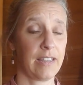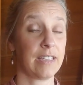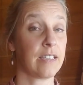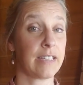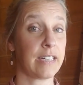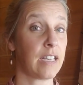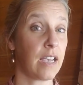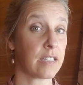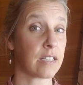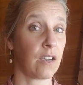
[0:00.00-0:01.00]
This is a
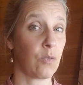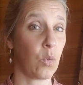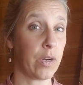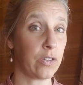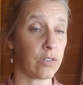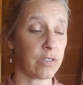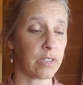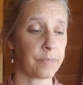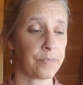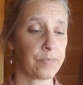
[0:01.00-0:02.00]
test of wills.